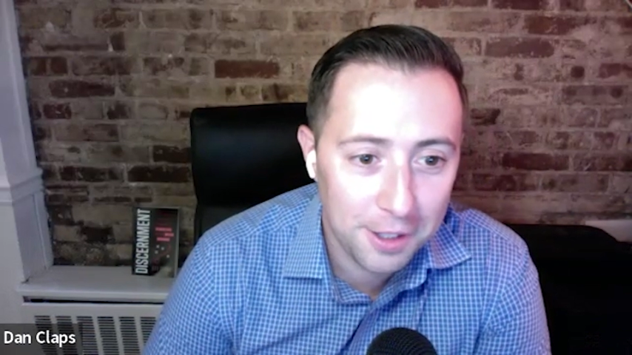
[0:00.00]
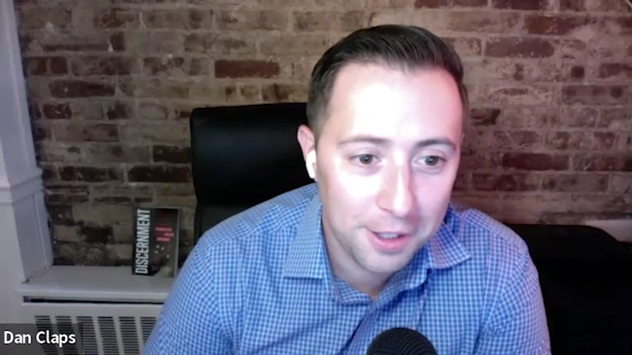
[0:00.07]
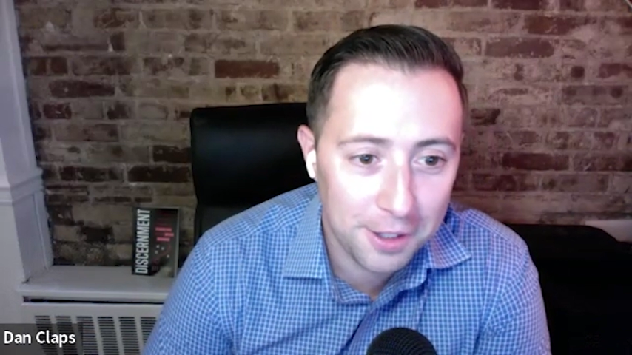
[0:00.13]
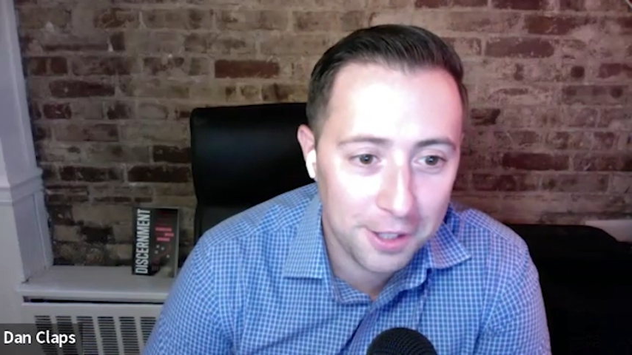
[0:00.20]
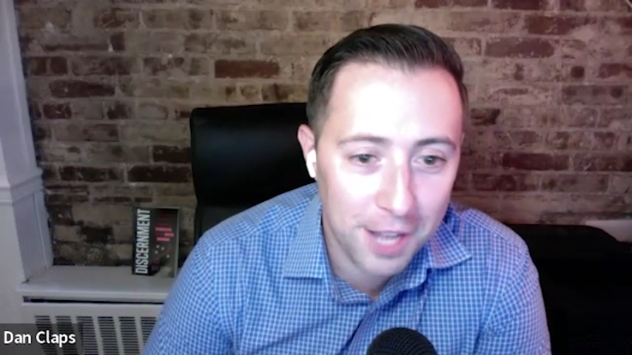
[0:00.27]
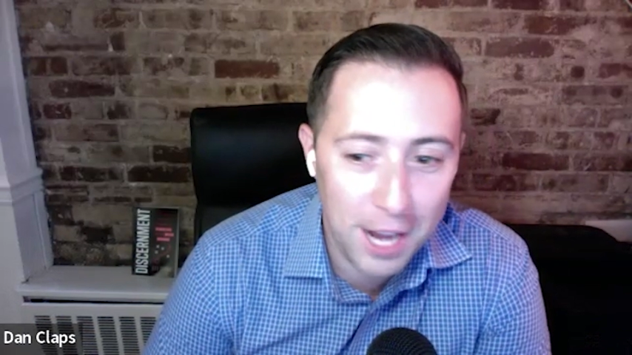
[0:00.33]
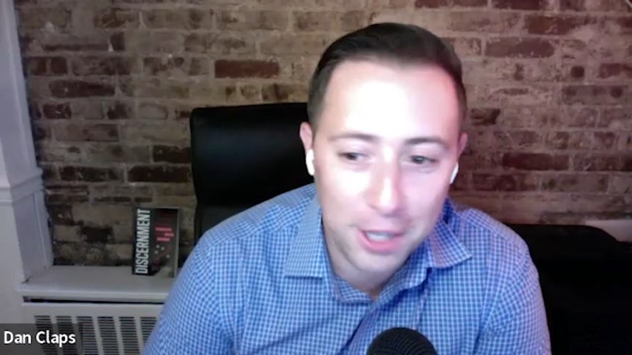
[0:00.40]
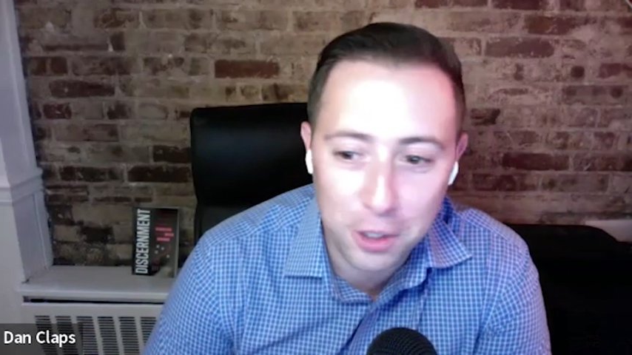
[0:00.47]

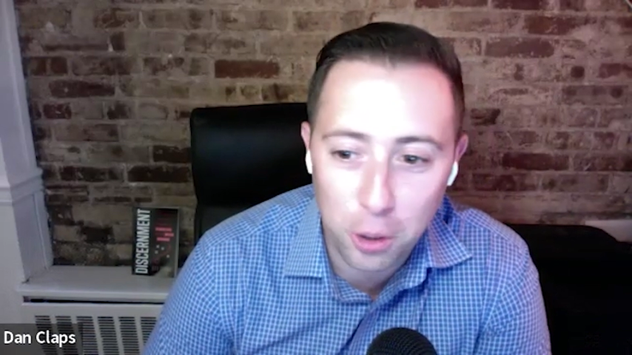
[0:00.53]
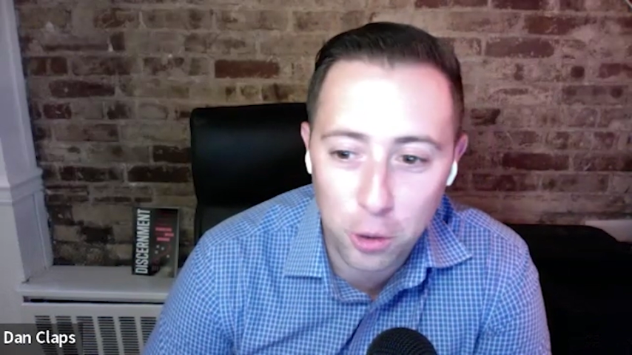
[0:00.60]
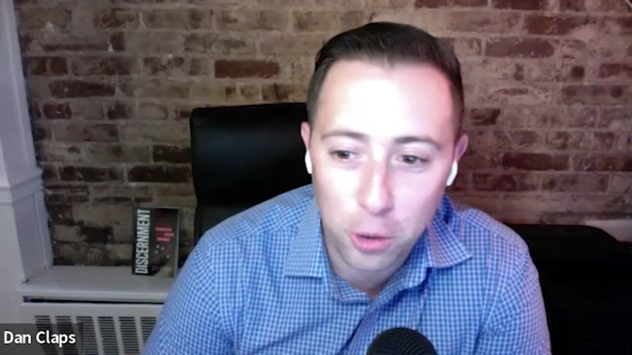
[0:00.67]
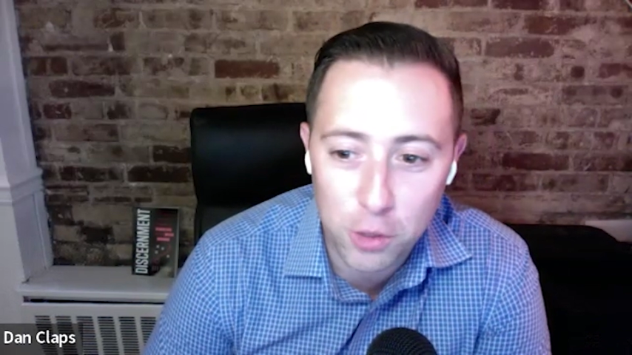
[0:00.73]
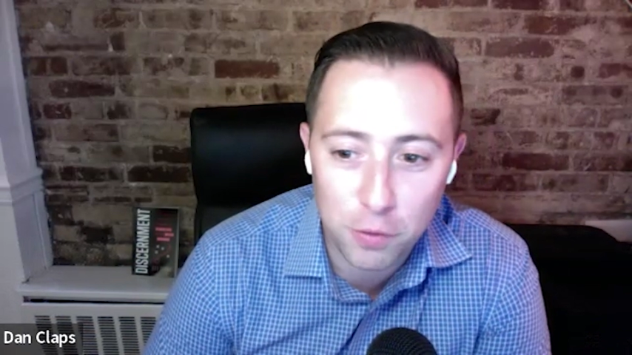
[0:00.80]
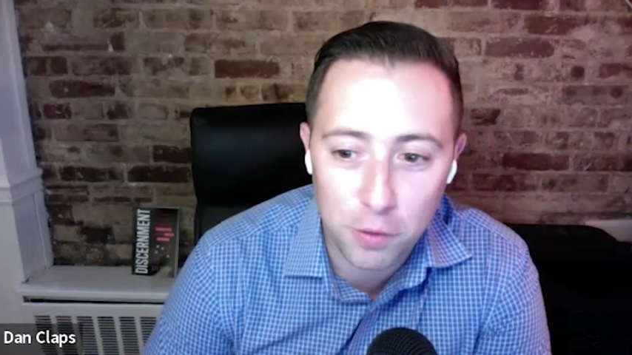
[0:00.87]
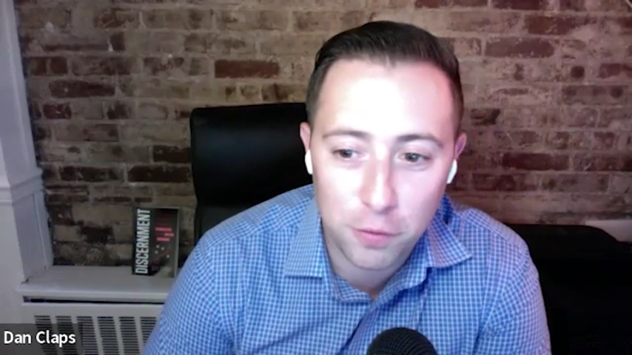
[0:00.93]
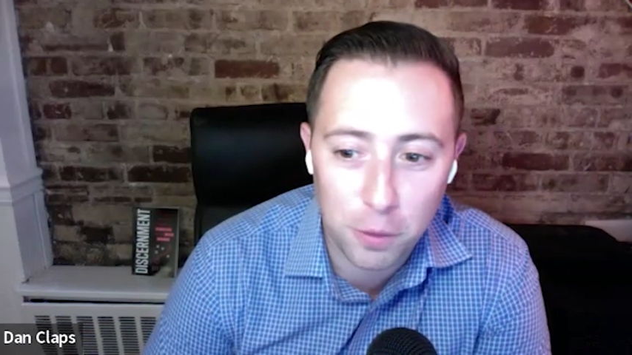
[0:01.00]
head coach
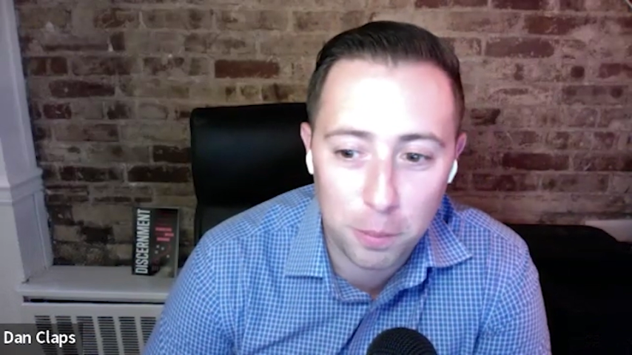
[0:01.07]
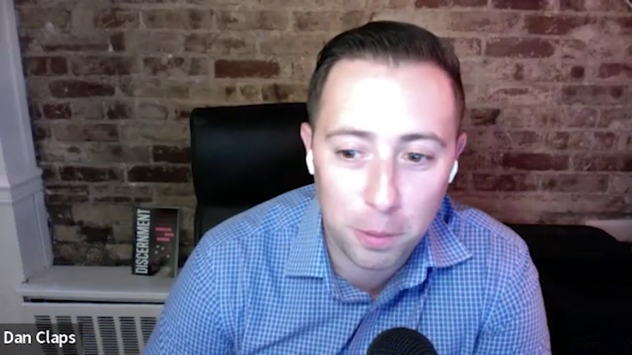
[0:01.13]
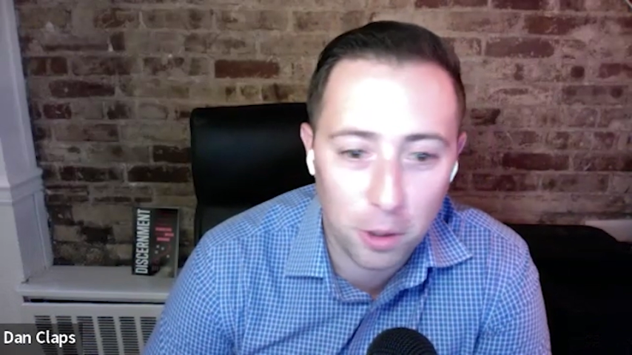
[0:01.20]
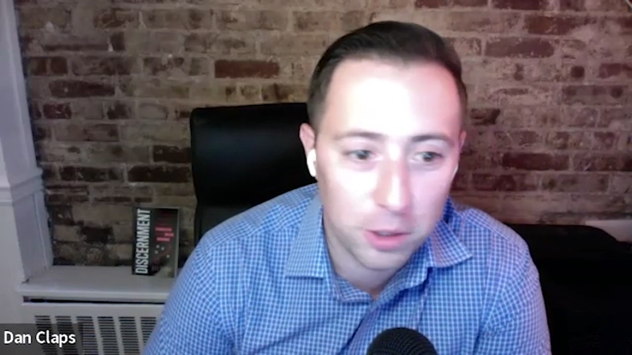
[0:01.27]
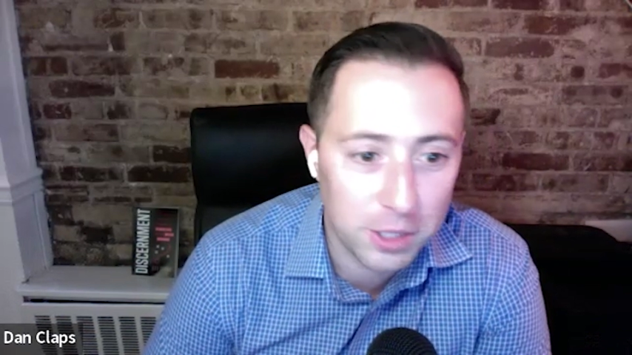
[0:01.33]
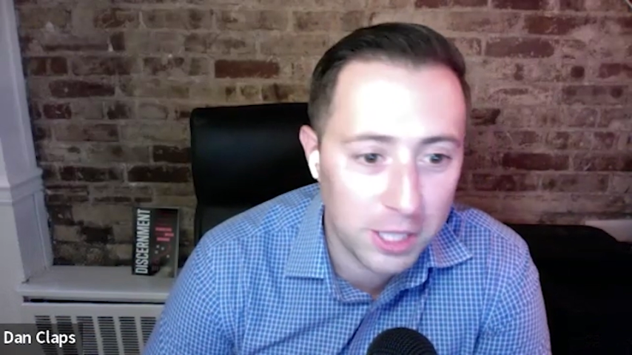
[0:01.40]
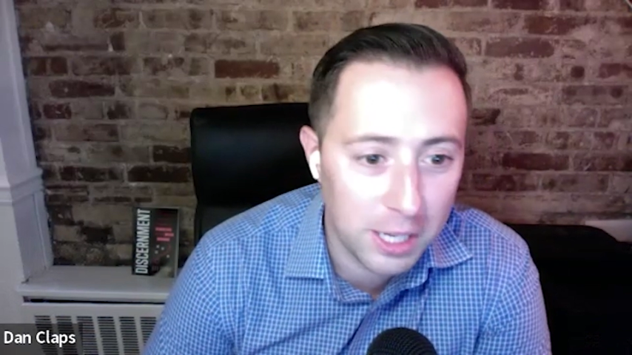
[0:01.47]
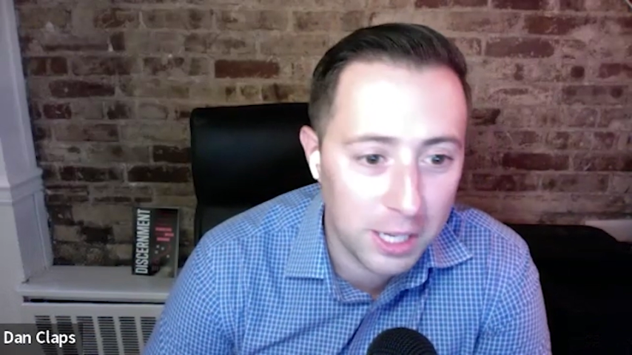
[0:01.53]
of a
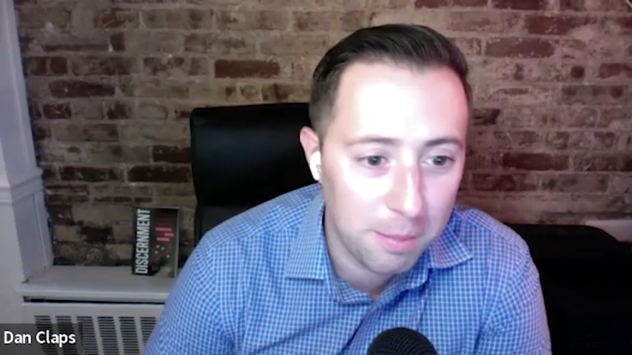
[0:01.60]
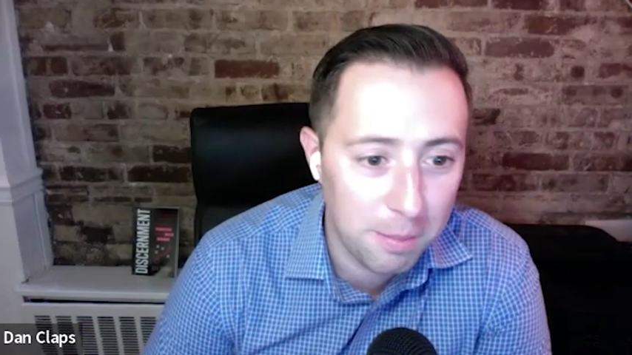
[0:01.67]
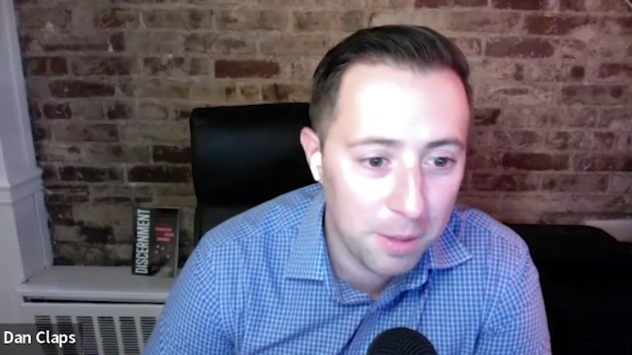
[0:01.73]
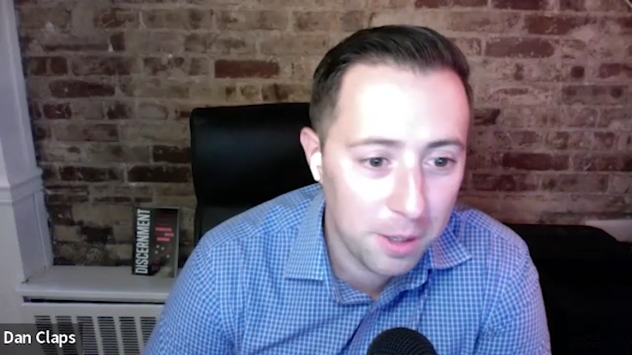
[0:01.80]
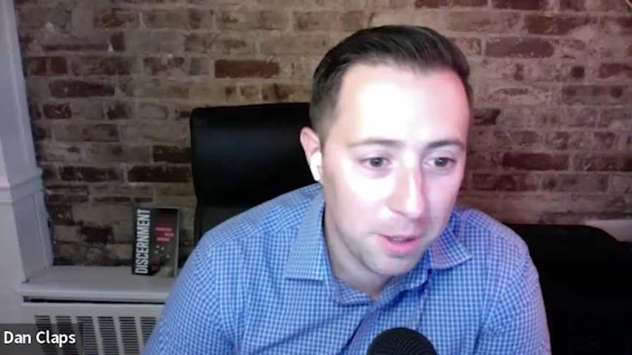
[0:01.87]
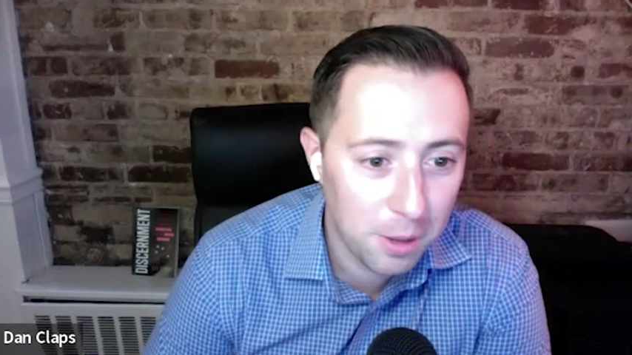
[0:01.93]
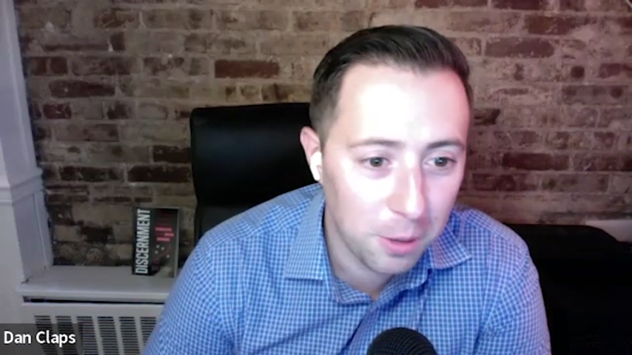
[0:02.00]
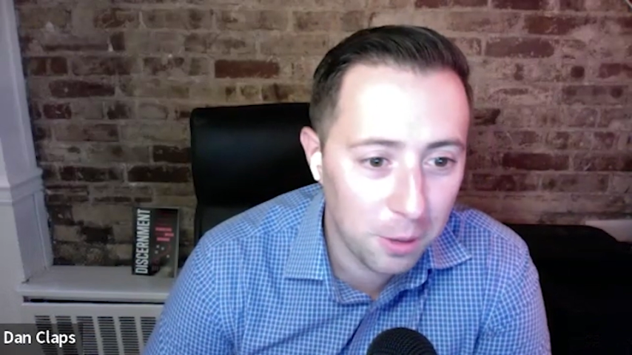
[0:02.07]
football team
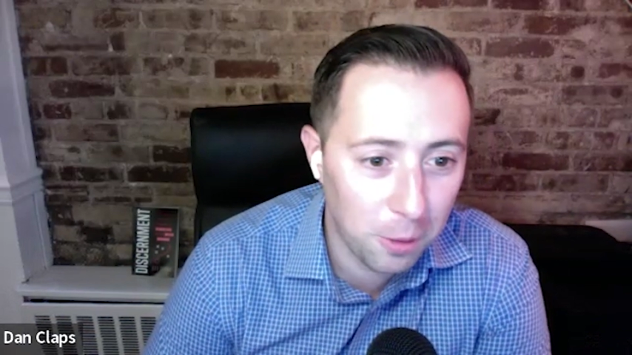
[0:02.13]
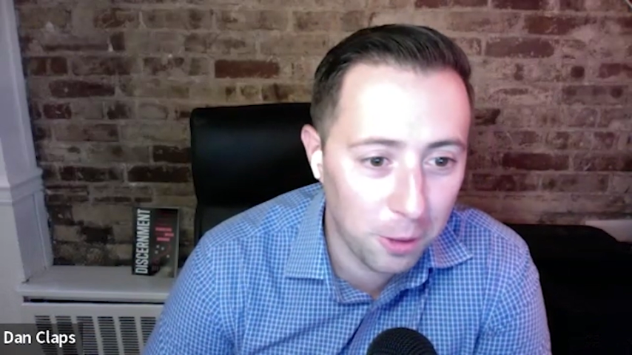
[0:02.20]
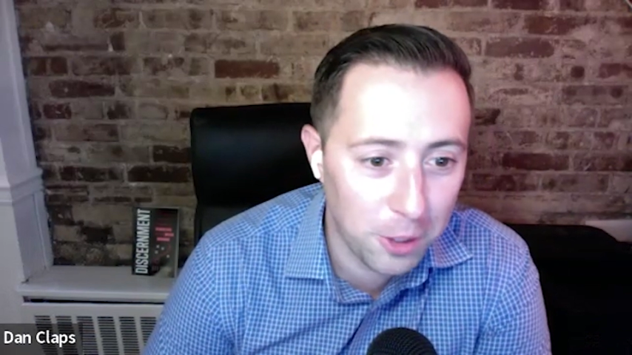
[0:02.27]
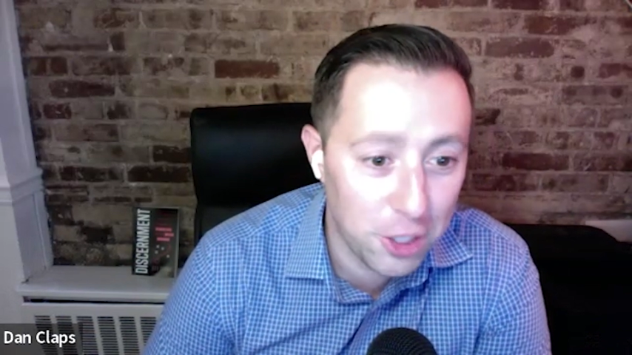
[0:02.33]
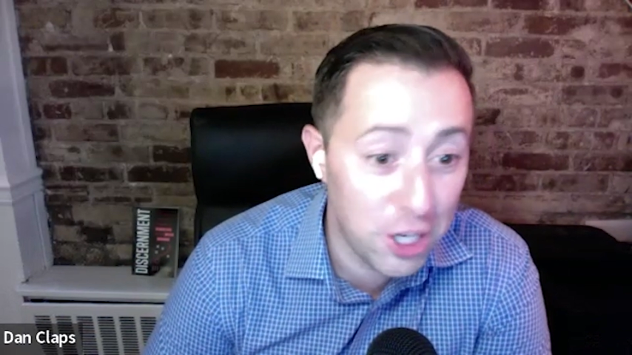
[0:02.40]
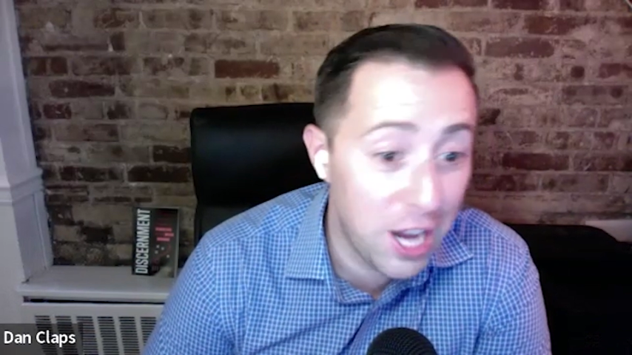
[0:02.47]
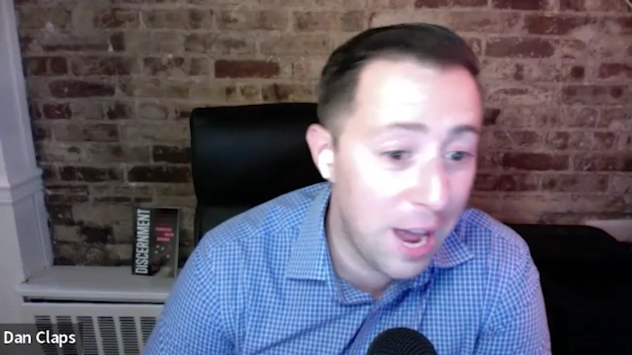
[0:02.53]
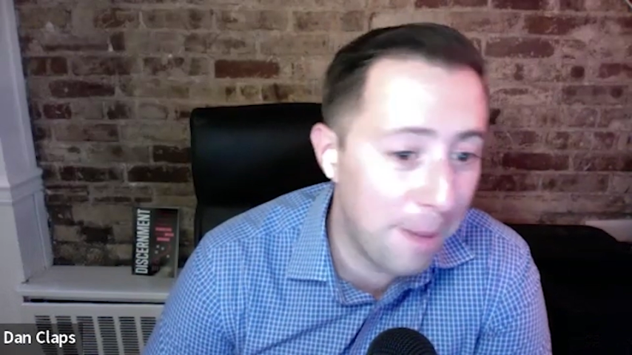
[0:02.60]
or
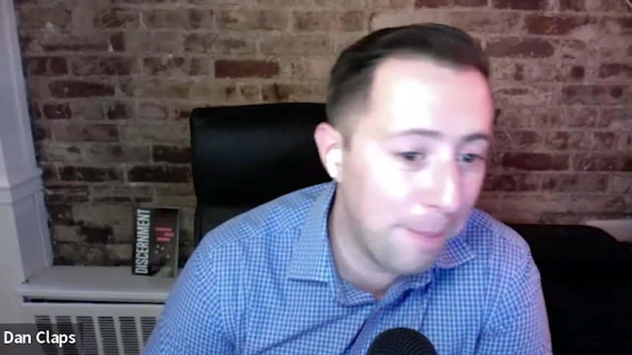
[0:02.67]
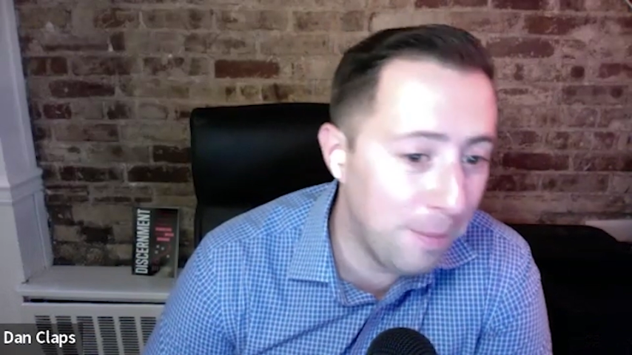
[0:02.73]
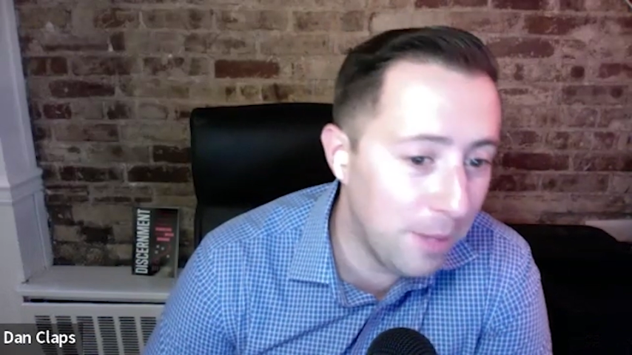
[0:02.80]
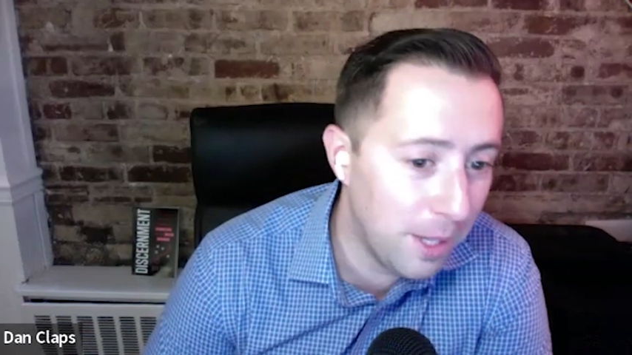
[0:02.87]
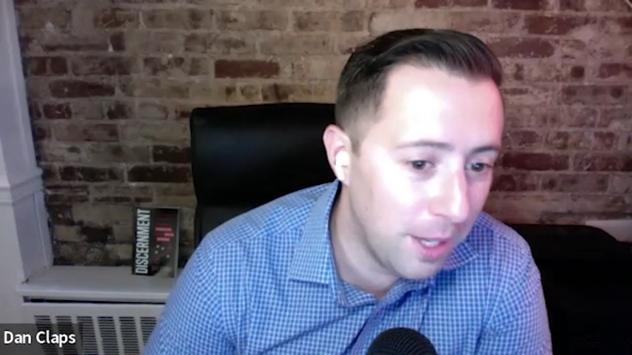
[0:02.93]
GM,